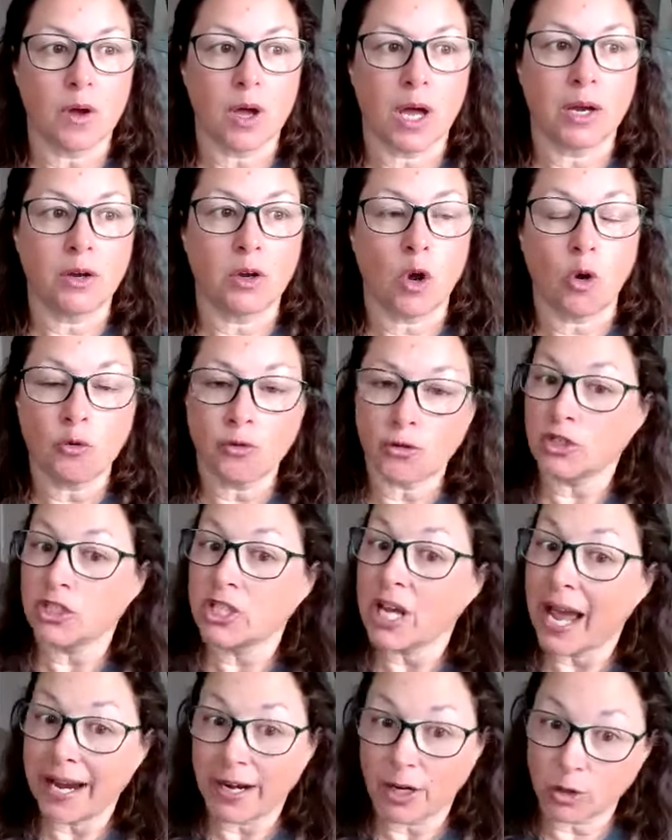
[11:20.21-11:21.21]
an
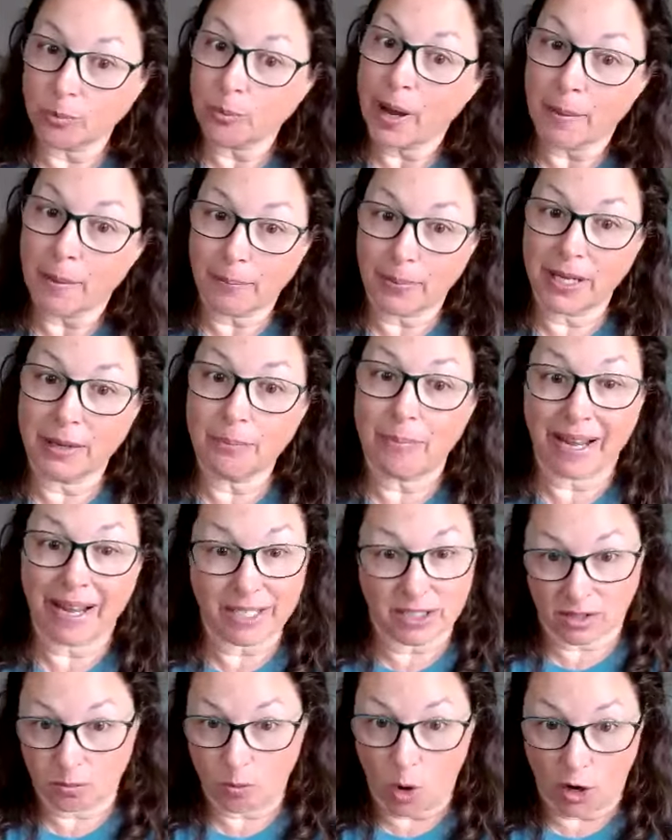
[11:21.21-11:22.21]
overtired puppy
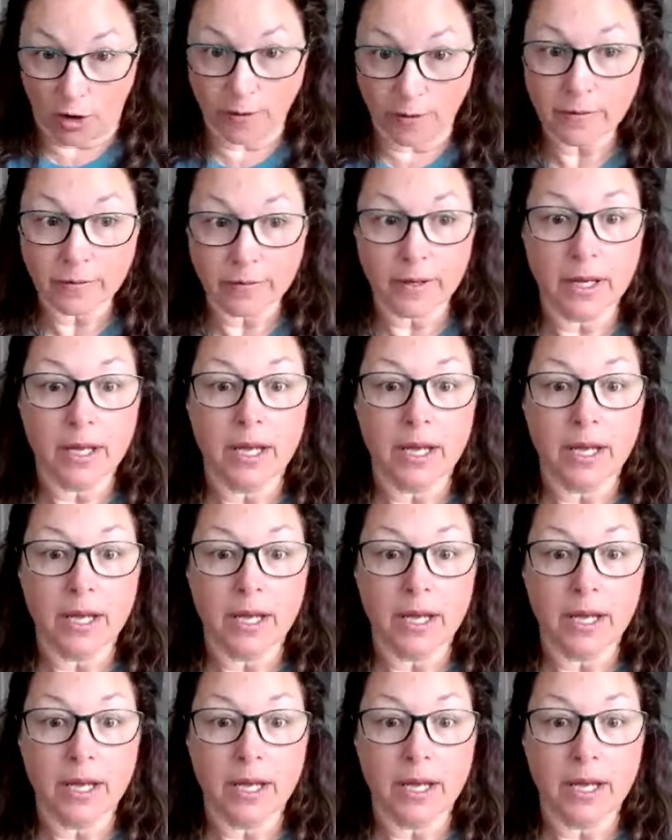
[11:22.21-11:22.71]
bites more,